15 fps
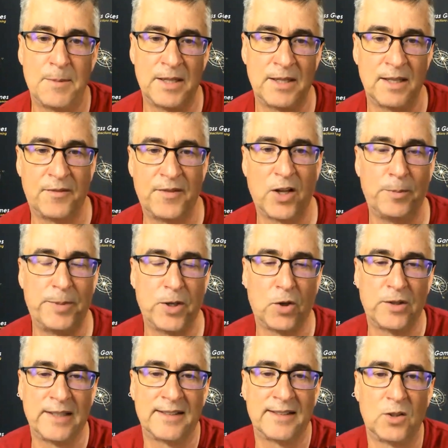And
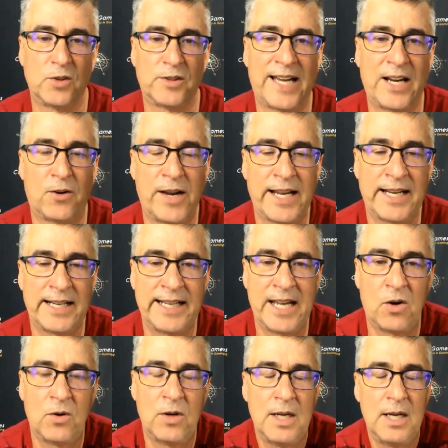availability is a little tight right now